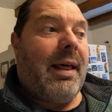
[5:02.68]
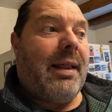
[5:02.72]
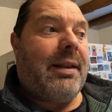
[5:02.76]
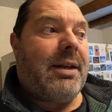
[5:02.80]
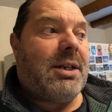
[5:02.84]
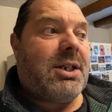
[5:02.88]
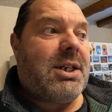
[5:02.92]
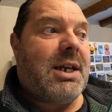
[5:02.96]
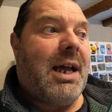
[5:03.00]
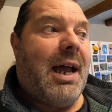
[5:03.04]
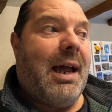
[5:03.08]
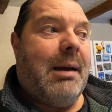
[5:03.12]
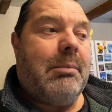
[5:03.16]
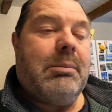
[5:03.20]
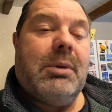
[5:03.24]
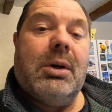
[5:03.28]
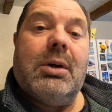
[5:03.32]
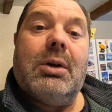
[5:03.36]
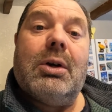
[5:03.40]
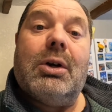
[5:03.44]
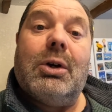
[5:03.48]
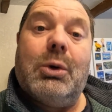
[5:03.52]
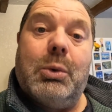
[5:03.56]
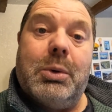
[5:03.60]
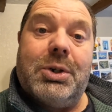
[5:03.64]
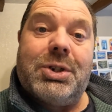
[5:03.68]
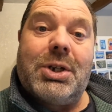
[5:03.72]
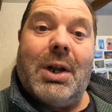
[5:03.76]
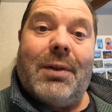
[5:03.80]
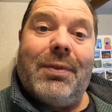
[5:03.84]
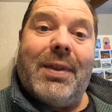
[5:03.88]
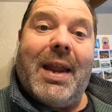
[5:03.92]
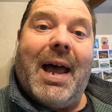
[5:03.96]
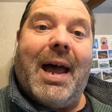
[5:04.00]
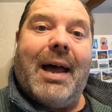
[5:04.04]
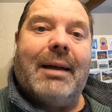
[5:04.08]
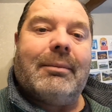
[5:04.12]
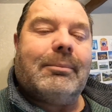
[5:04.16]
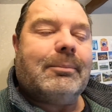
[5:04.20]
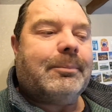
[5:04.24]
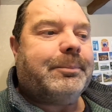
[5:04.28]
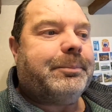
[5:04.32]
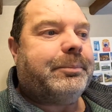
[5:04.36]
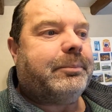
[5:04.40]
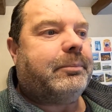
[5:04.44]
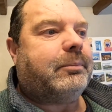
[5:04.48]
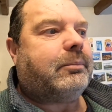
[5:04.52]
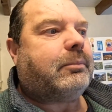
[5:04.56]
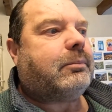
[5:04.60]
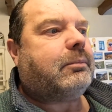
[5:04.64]
that at the time, who was on that.
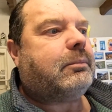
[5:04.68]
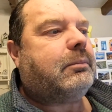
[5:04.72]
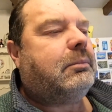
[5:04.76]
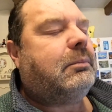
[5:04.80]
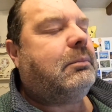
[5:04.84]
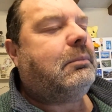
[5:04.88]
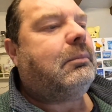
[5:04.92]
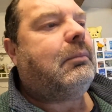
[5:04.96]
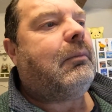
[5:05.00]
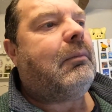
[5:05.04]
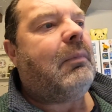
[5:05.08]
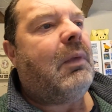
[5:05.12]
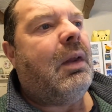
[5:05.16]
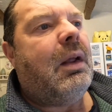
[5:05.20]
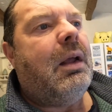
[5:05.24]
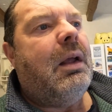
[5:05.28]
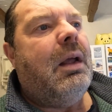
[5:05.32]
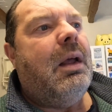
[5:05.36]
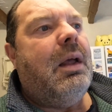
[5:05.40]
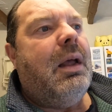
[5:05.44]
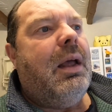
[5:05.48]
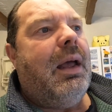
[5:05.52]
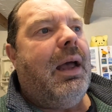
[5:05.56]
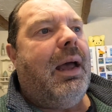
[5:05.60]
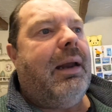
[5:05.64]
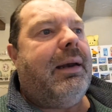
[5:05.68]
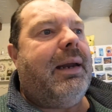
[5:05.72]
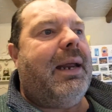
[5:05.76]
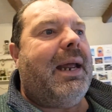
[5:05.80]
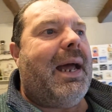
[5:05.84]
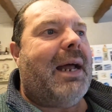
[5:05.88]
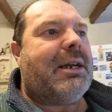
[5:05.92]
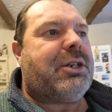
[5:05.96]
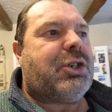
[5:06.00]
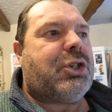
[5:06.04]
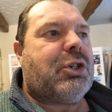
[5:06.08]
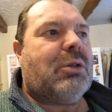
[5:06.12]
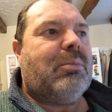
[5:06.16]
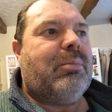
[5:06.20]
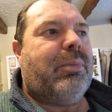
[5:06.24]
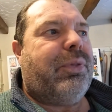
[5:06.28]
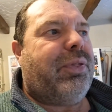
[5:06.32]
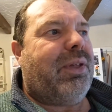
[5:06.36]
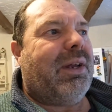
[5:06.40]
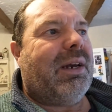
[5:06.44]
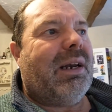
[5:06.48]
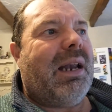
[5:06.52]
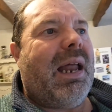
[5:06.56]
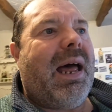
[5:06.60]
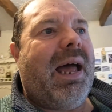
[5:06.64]
And he had
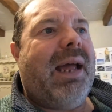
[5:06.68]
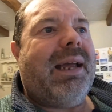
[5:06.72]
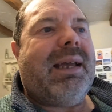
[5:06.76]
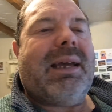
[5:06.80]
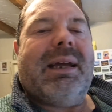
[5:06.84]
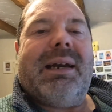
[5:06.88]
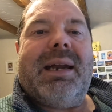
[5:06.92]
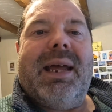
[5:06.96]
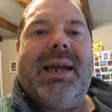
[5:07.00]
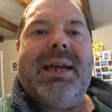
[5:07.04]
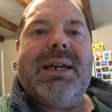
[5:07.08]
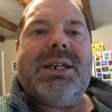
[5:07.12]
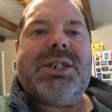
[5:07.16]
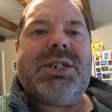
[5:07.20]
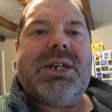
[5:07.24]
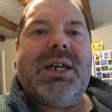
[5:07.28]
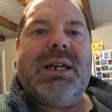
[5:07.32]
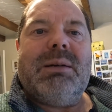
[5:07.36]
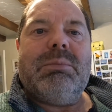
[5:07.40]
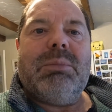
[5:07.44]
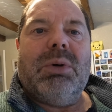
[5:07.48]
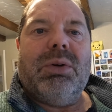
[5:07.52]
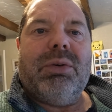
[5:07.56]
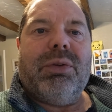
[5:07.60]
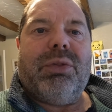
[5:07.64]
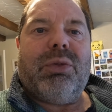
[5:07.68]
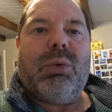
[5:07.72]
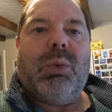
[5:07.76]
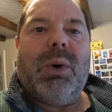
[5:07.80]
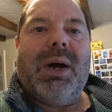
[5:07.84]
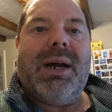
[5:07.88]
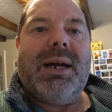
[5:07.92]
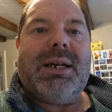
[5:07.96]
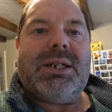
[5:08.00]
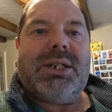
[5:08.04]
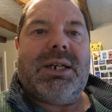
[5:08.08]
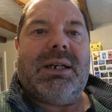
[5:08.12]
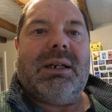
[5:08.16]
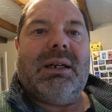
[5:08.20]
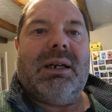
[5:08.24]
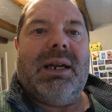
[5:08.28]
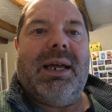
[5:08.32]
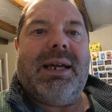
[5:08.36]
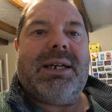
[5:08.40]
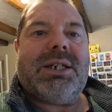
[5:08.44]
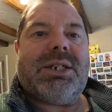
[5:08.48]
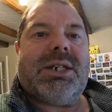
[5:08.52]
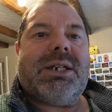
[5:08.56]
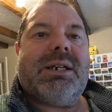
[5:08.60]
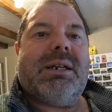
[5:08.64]
something like an 18-month waiting
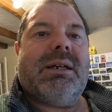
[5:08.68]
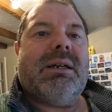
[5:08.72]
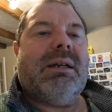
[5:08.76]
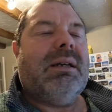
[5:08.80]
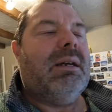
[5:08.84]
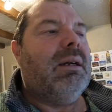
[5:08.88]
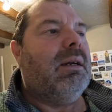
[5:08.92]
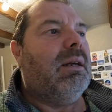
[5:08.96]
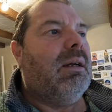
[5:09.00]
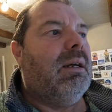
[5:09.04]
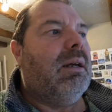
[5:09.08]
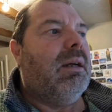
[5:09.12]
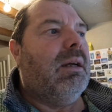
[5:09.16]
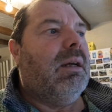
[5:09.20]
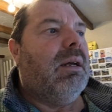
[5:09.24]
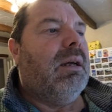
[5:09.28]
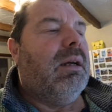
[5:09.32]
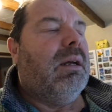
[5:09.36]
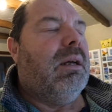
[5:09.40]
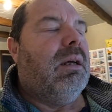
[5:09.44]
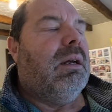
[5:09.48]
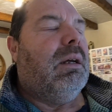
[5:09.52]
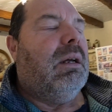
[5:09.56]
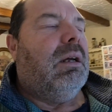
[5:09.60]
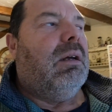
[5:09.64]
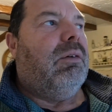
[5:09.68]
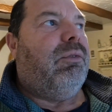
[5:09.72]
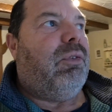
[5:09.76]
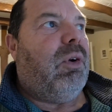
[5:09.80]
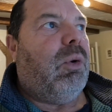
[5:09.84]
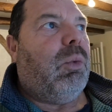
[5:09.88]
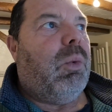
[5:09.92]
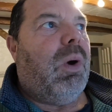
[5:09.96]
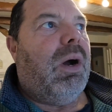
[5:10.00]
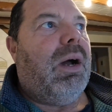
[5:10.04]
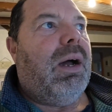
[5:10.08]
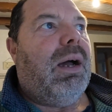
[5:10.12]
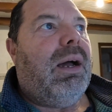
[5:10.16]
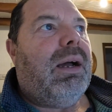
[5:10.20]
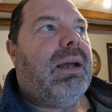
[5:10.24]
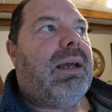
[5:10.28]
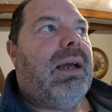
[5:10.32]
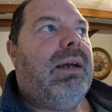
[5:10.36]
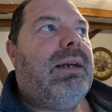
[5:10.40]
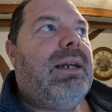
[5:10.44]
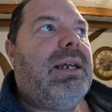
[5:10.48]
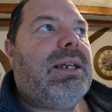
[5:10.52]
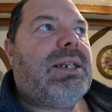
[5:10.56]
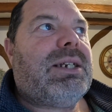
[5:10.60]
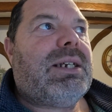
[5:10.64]
list for work,
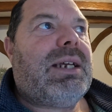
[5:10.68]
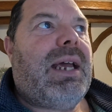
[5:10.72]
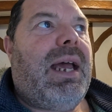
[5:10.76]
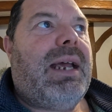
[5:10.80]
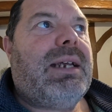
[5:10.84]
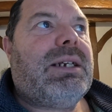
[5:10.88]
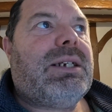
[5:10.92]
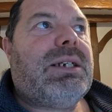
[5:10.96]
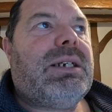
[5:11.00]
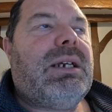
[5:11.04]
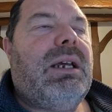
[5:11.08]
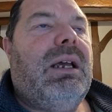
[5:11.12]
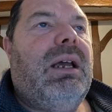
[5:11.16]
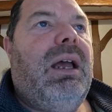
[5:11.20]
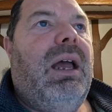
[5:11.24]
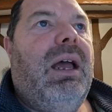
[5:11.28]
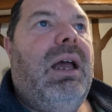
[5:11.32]
and he says,